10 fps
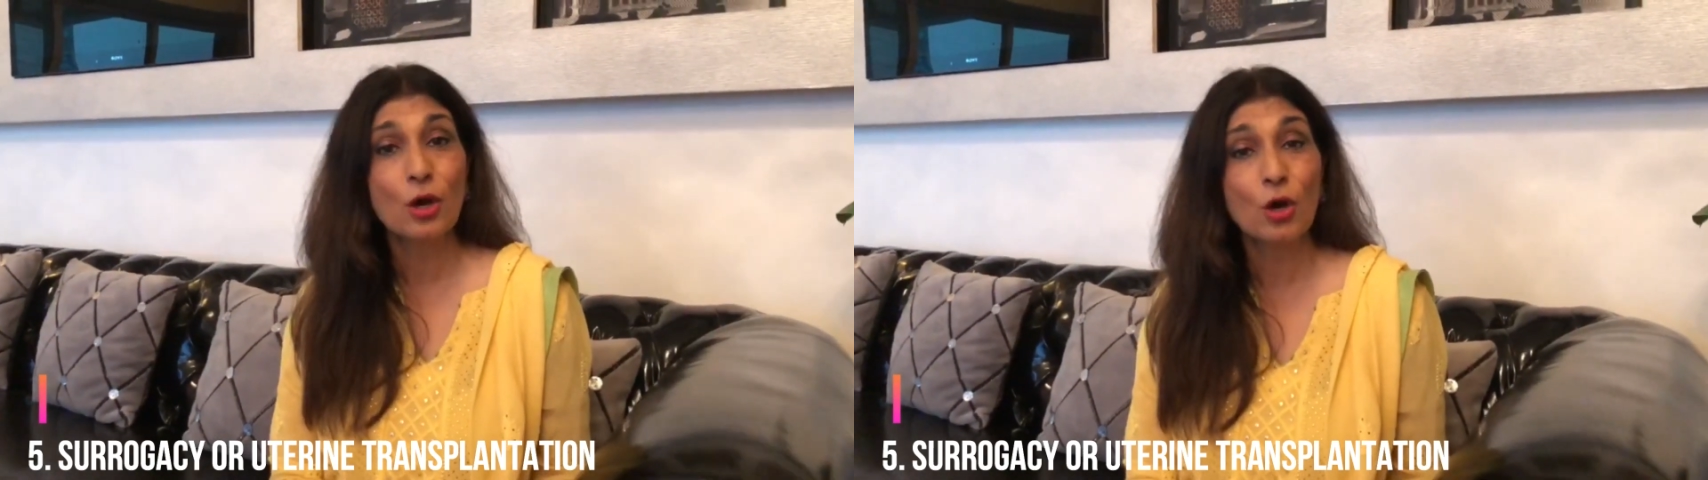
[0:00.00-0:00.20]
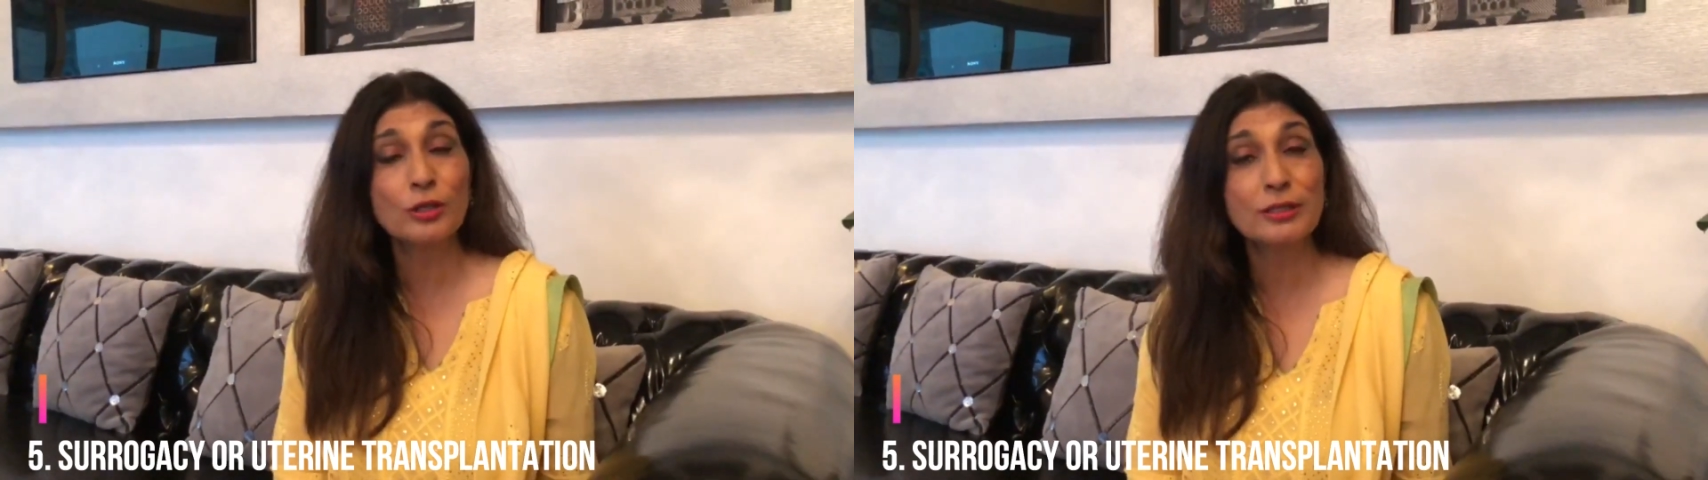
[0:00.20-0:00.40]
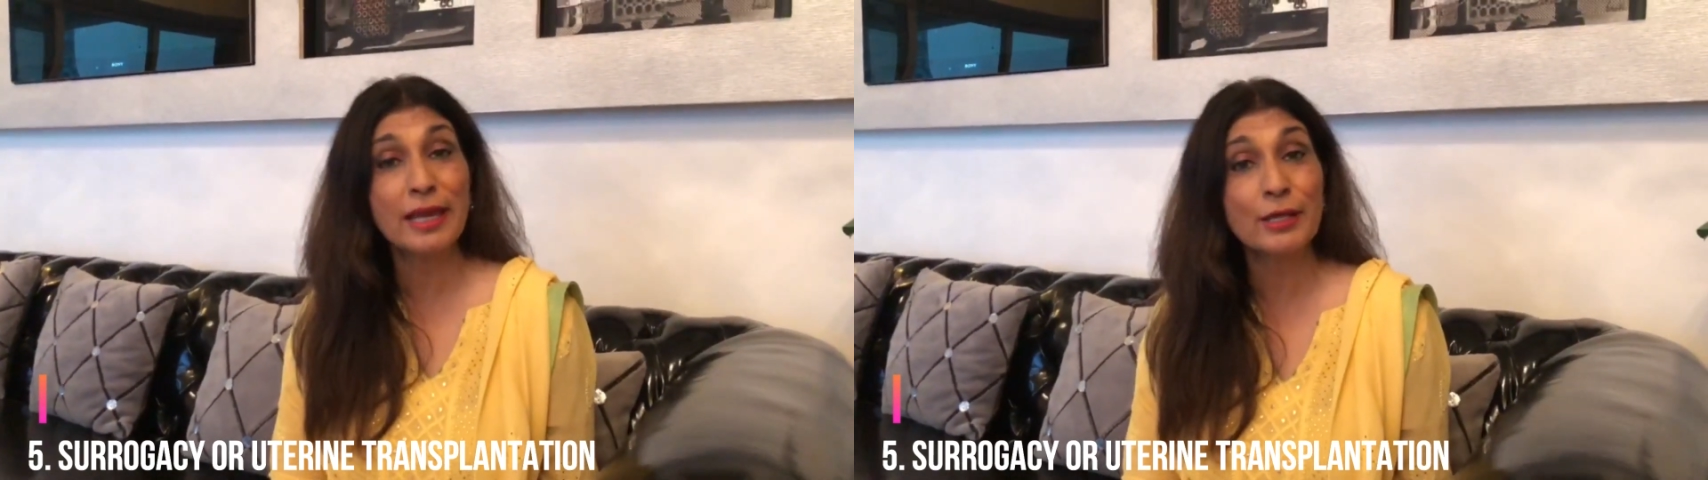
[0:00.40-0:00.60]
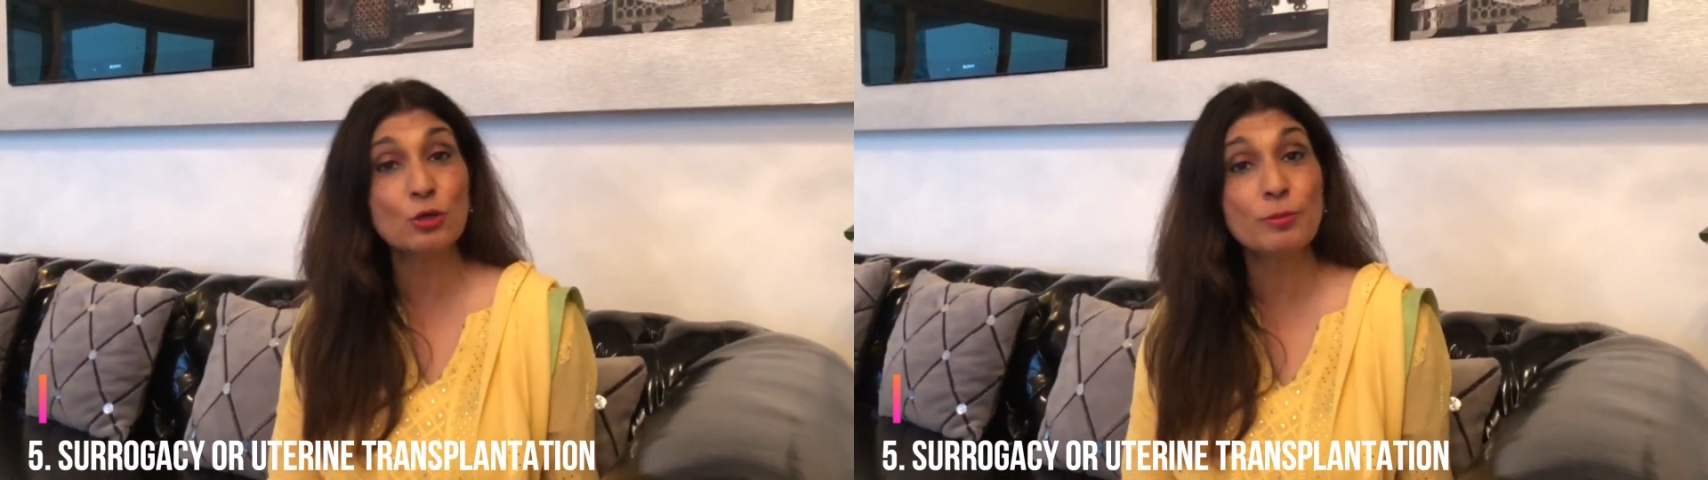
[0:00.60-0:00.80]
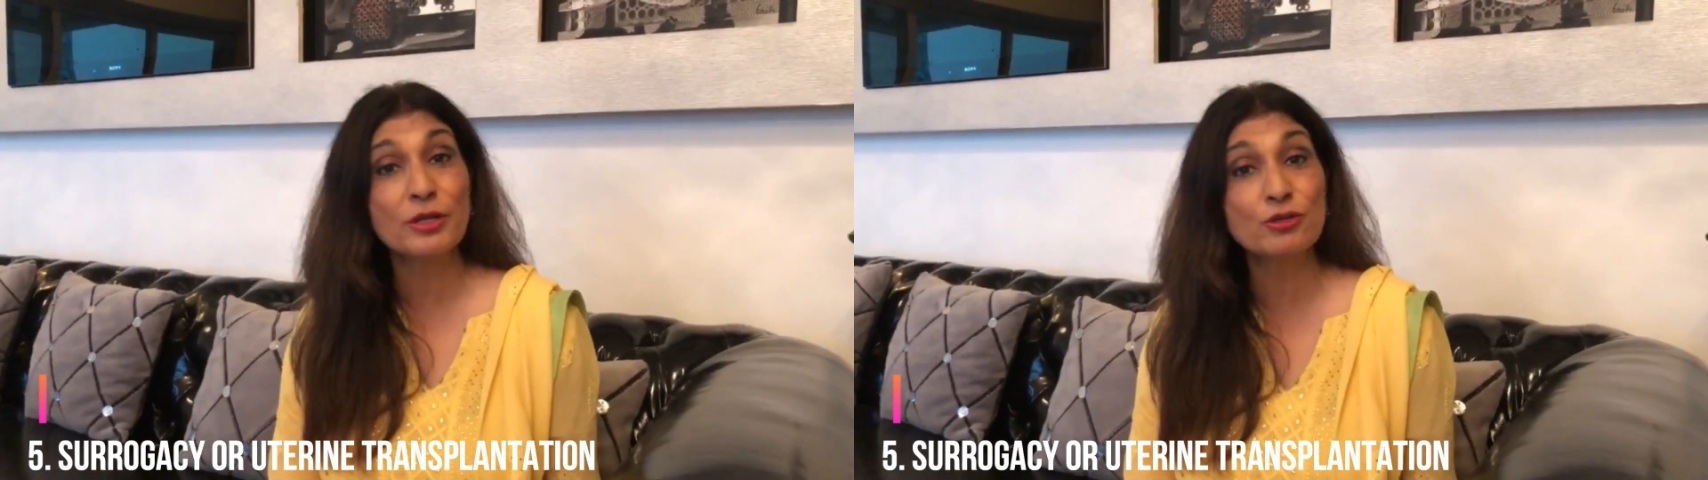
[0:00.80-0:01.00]
on the
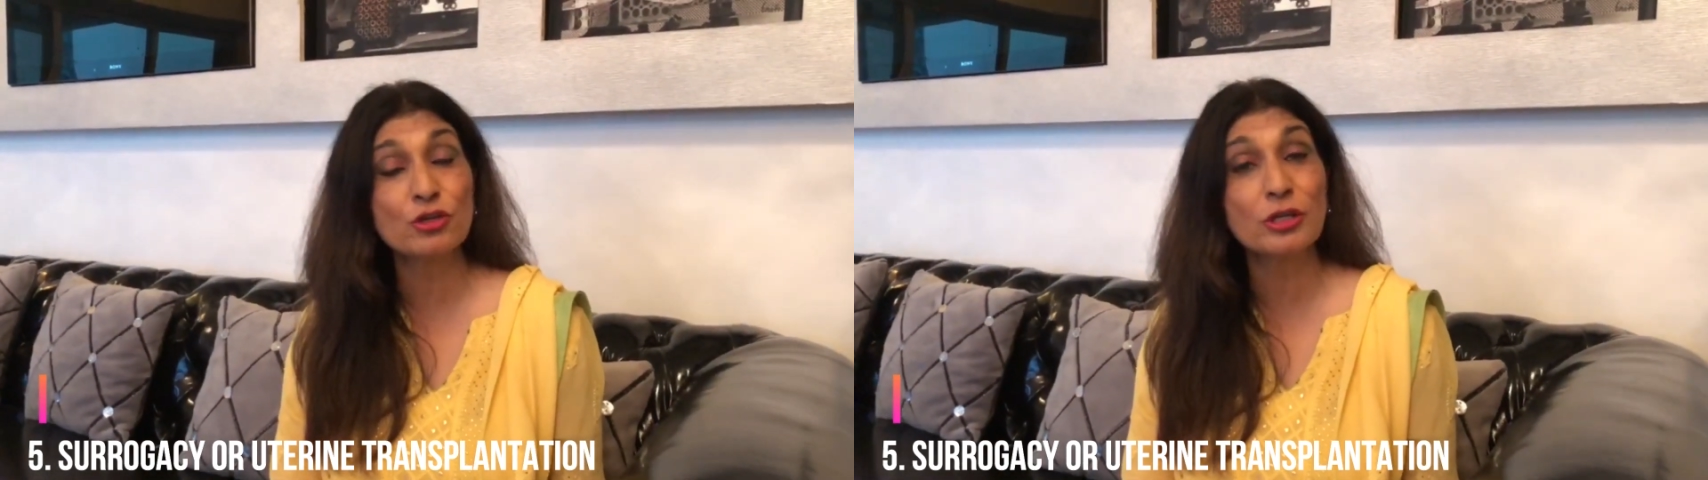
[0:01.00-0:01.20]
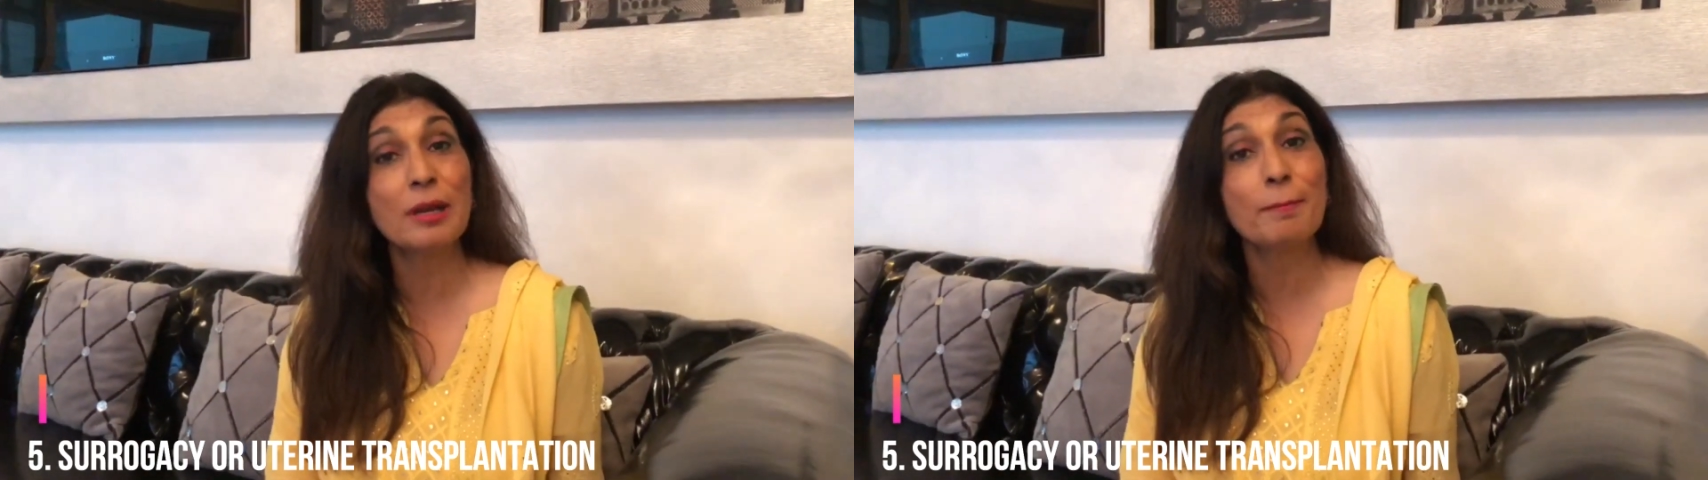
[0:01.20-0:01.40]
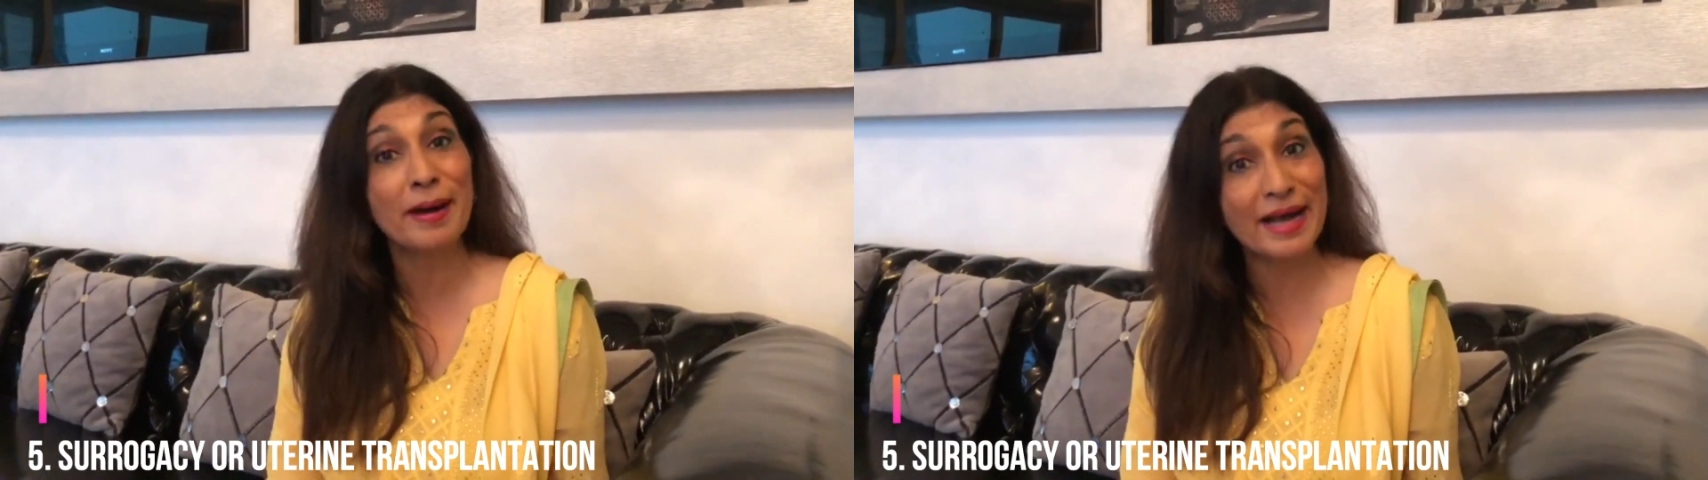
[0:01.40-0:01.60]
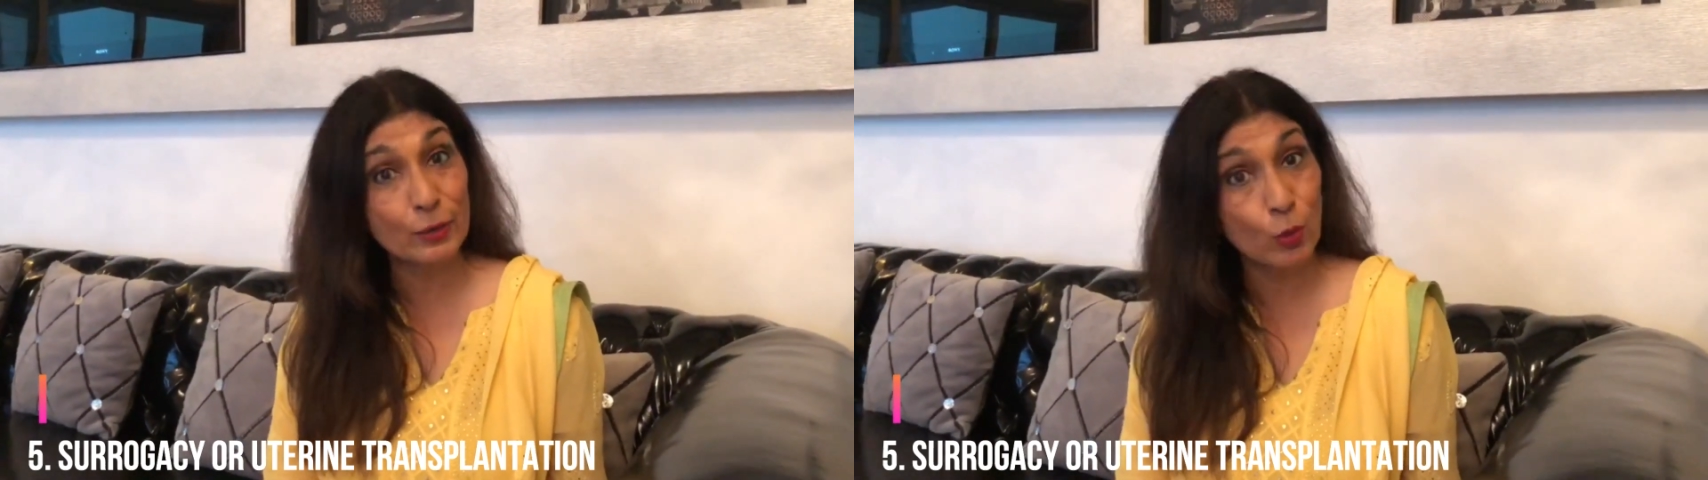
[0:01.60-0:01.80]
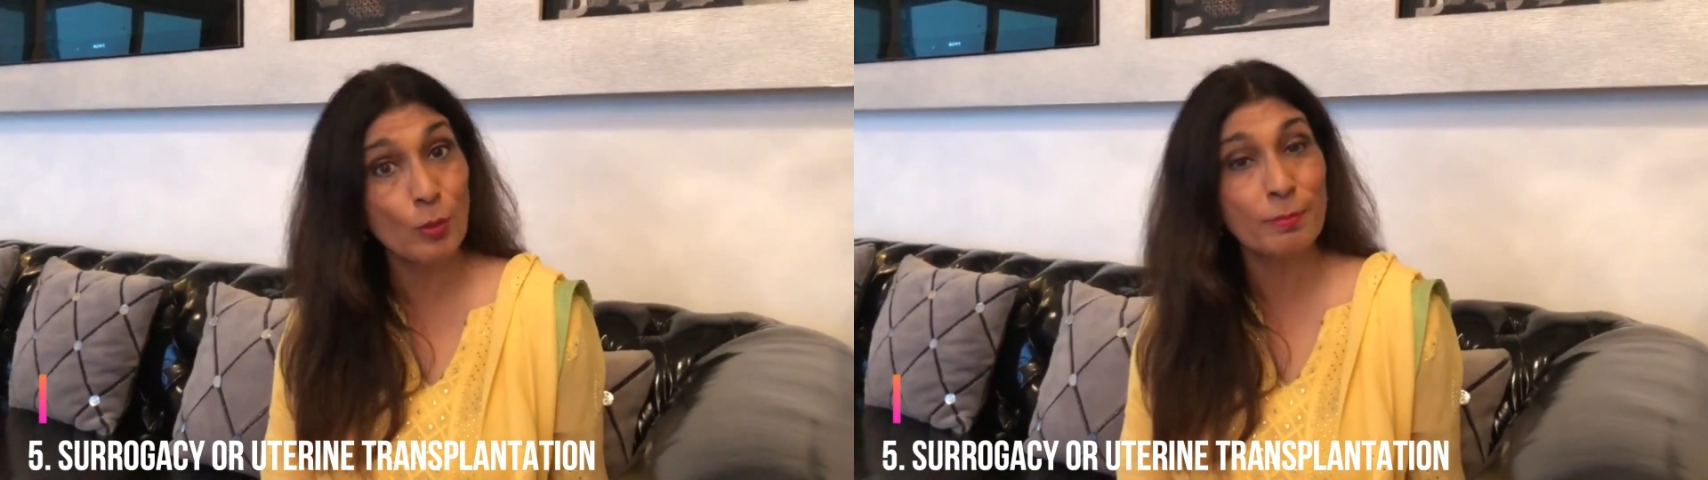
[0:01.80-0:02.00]
endometrial
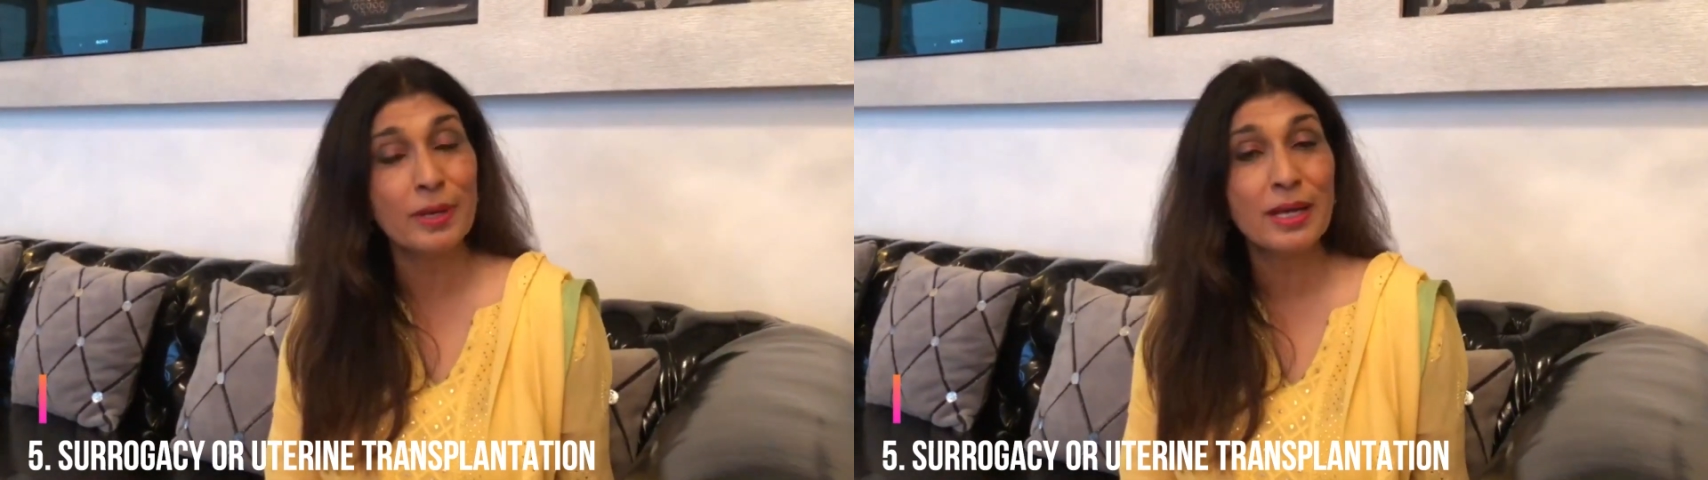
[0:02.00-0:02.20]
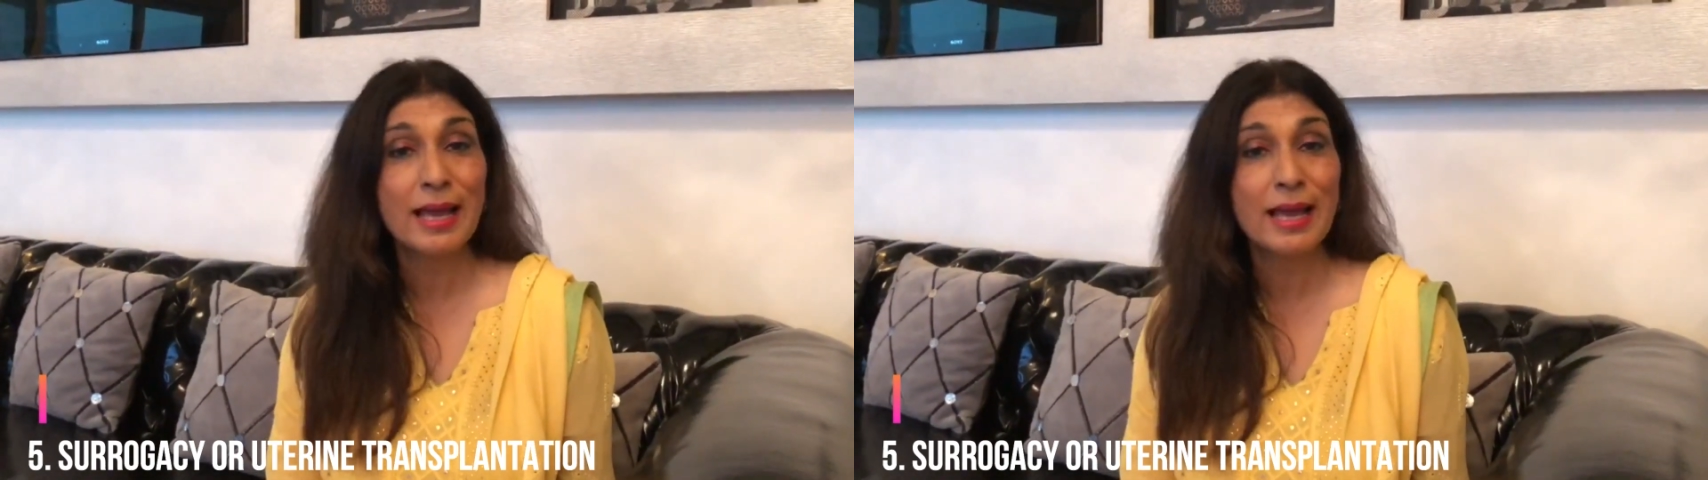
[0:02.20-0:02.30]
biome